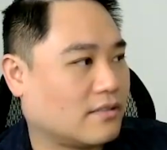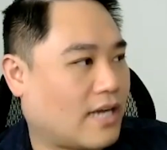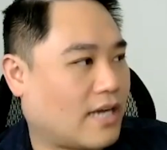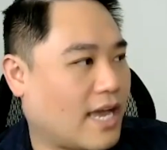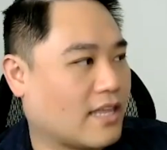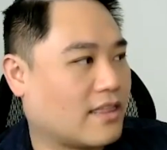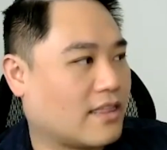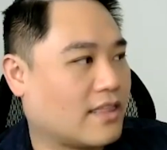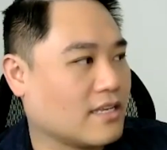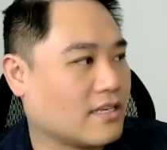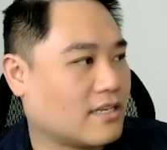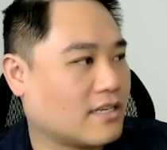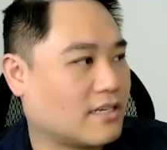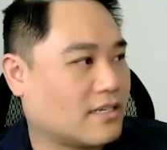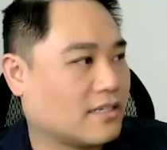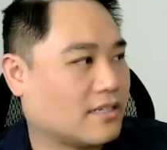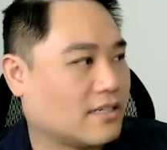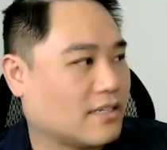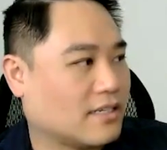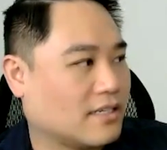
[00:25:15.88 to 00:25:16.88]
I think,
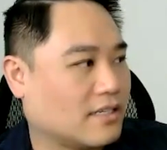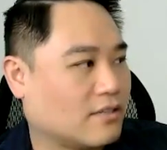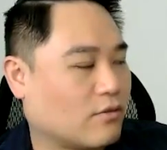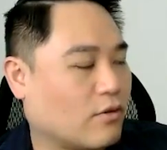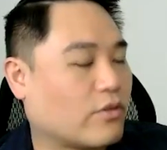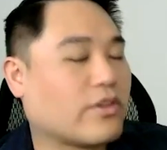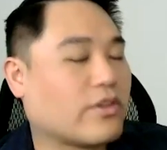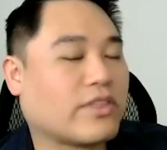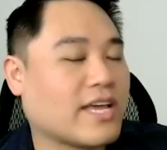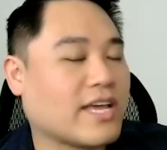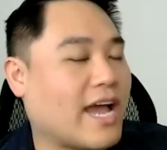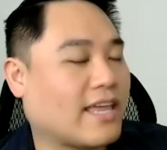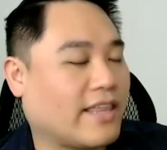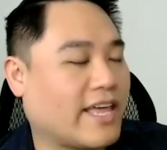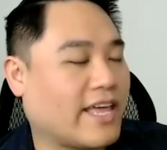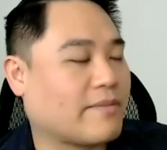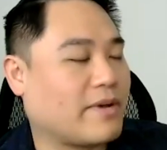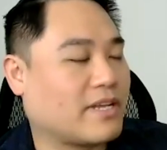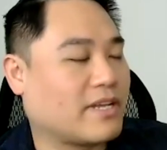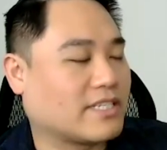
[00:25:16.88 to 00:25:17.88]
well, the thing I
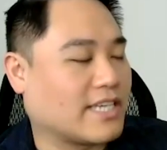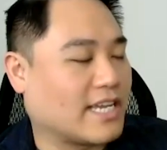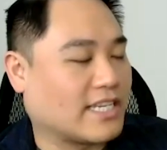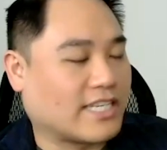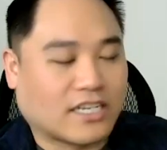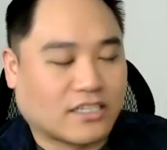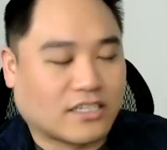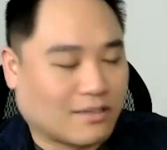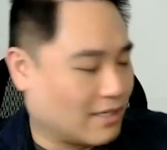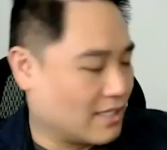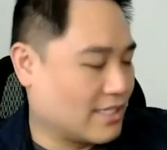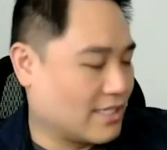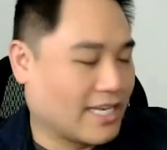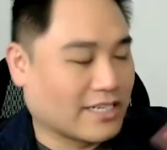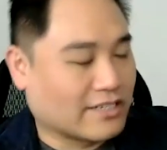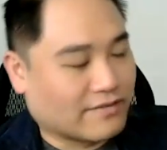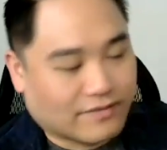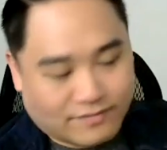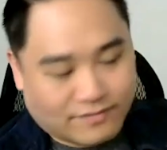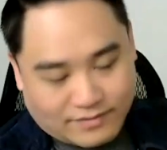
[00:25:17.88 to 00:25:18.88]
like about sketch, I could talk about
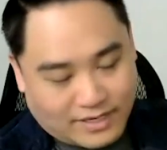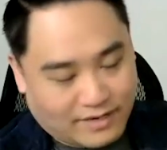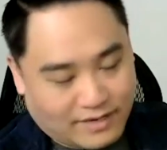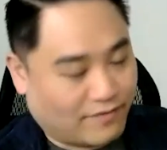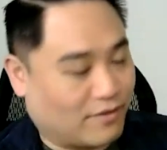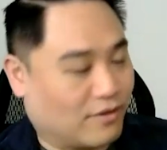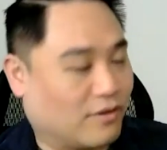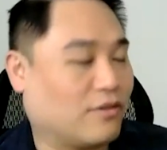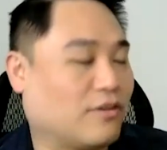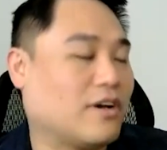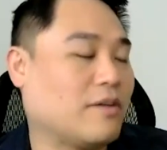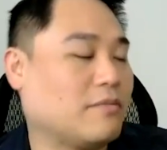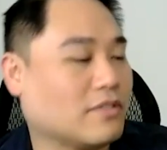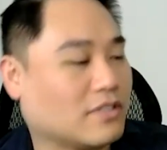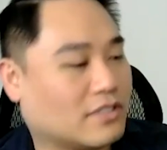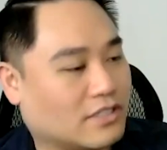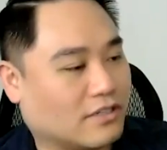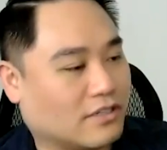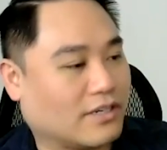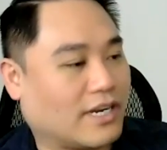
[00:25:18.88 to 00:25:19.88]
sketch like for a whole
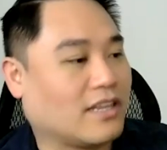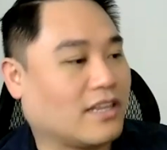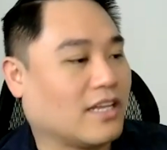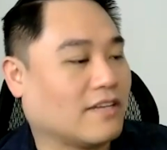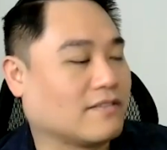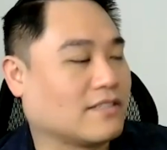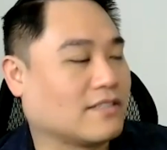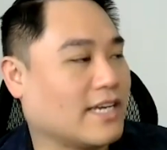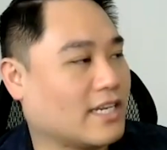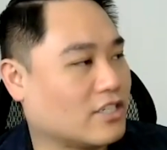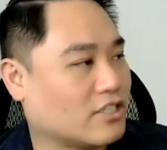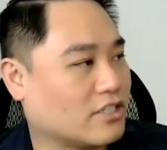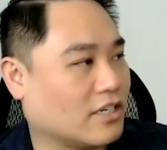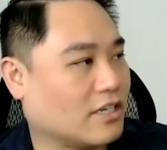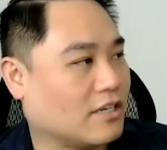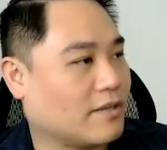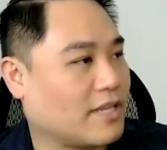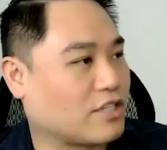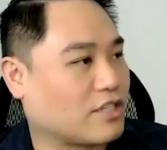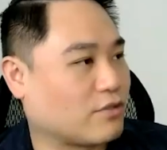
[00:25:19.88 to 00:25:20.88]
episode. I love sketch.
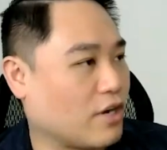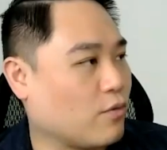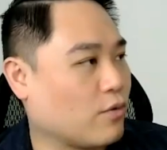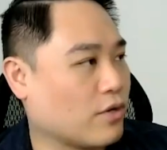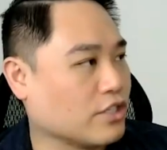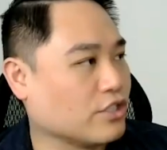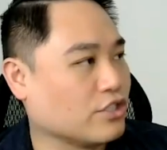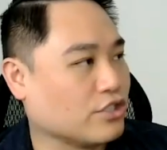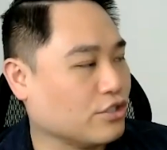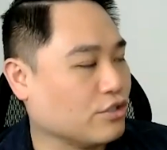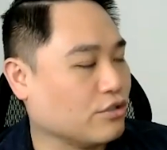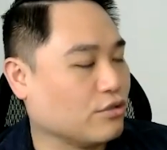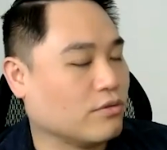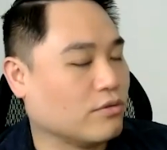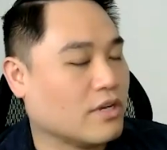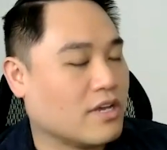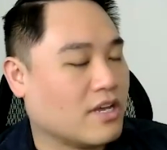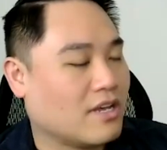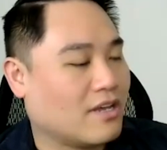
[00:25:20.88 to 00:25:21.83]
That's what I want to do.